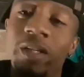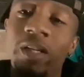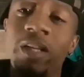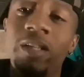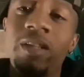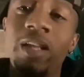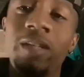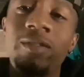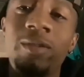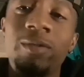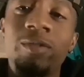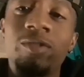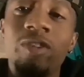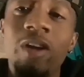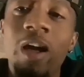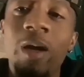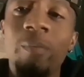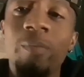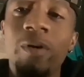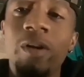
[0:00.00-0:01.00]
hit that
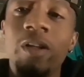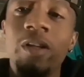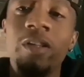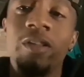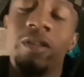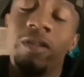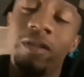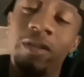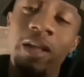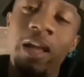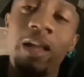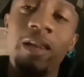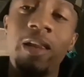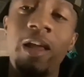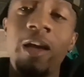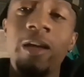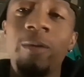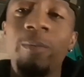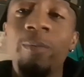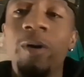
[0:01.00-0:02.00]
subscribe button, that
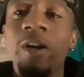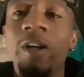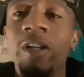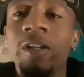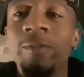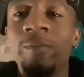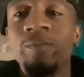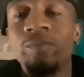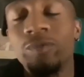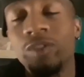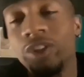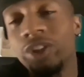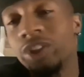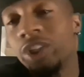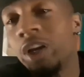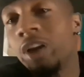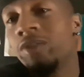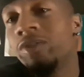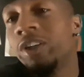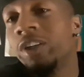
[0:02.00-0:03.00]
like button,
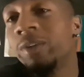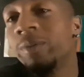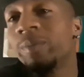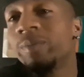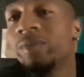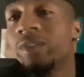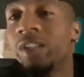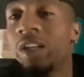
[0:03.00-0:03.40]
share it,